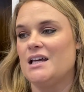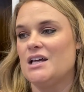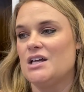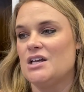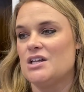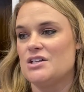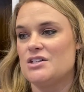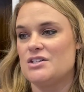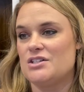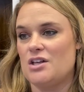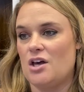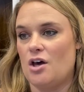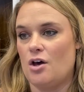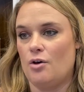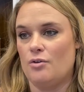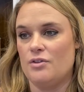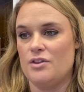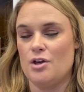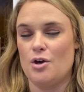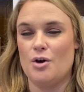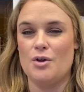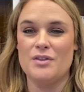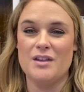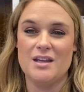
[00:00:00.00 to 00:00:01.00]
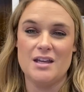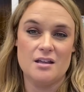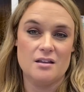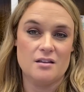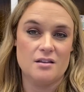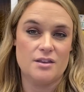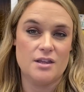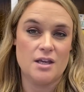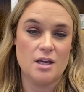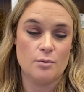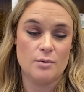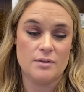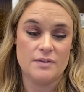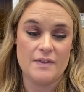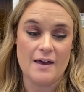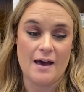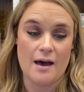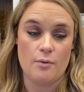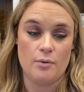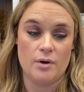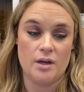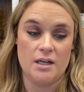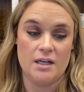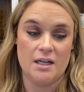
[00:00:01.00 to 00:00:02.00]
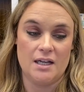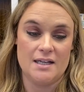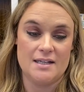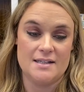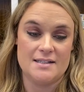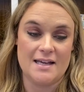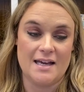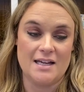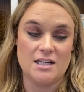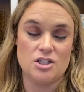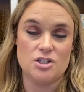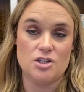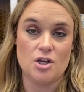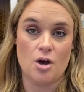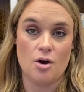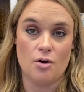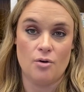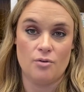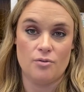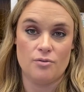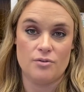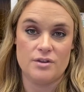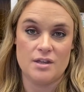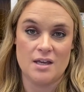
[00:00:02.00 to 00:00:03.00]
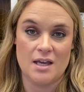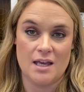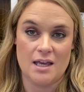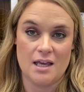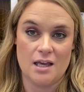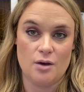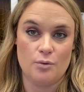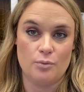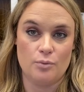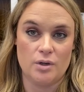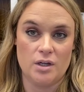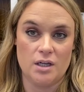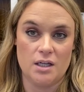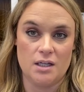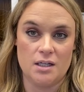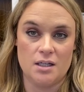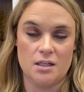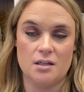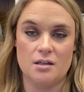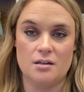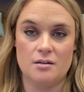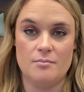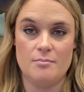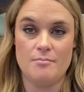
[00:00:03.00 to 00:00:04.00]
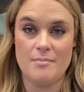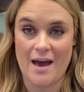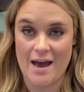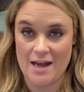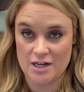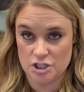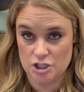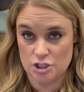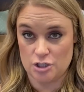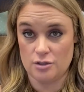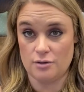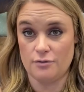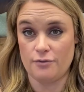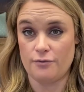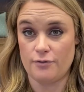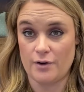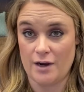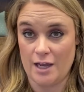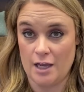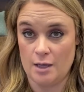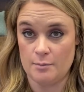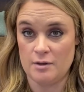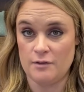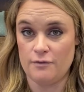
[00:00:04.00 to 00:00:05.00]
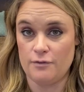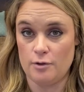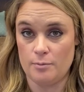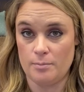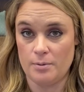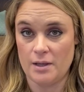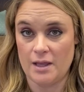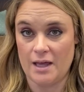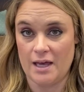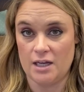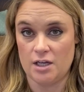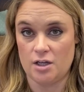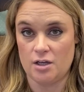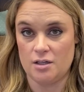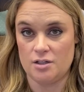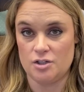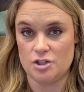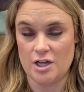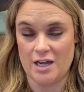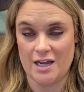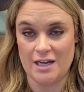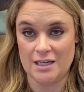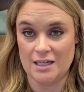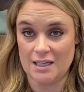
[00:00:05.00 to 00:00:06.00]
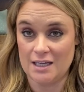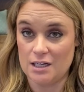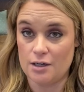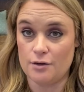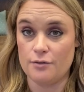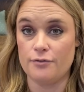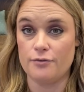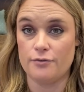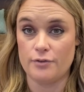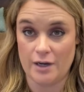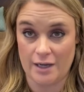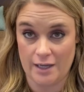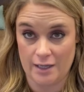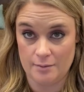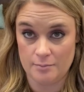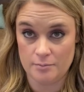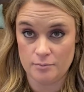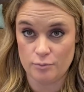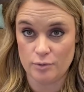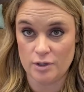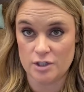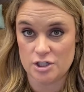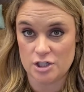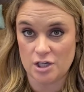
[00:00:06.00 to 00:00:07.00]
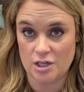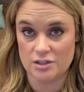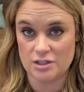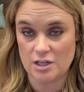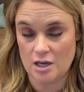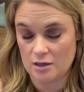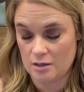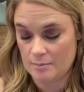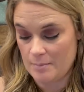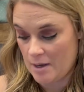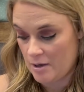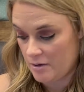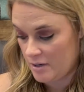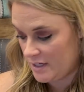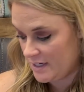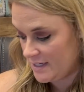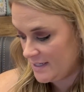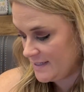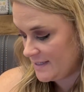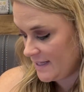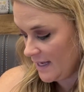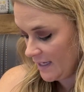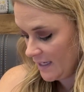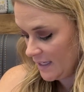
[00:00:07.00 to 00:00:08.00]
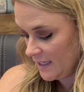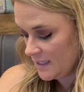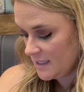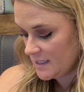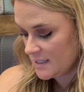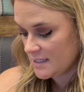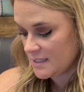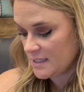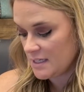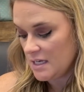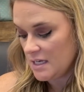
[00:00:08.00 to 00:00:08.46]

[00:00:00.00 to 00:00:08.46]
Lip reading: So the only thing with that one is I don't think it would match the frame if you plan on trying to get a frame, which I'll talk about in a second.